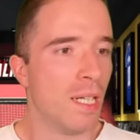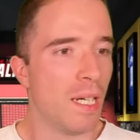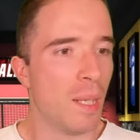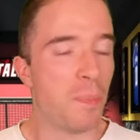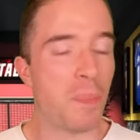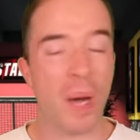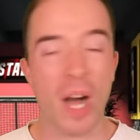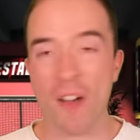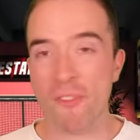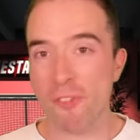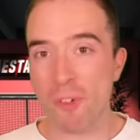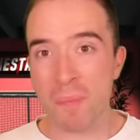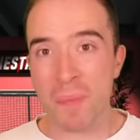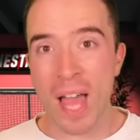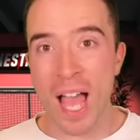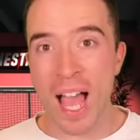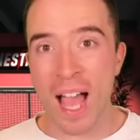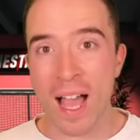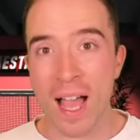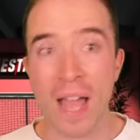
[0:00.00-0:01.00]
Apart from
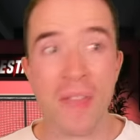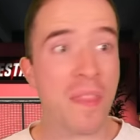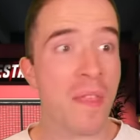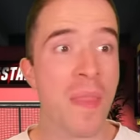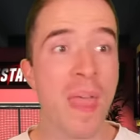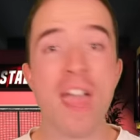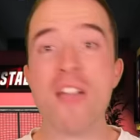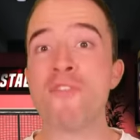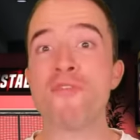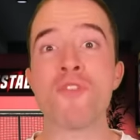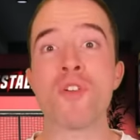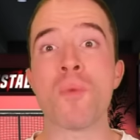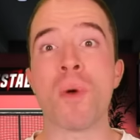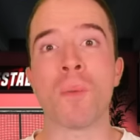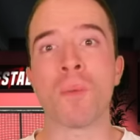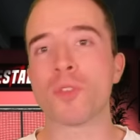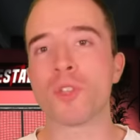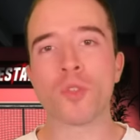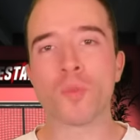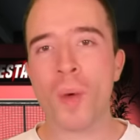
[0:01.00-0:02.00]
that, and then everyone was just